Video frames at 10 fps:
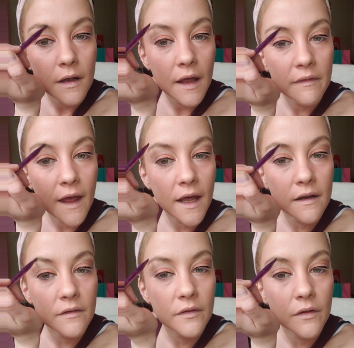And that
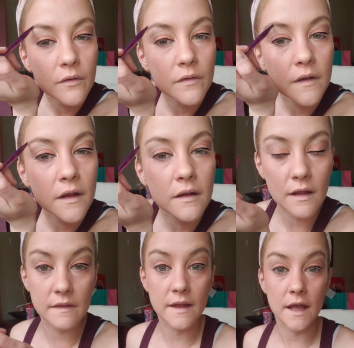is
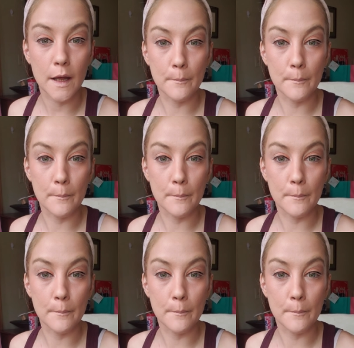using the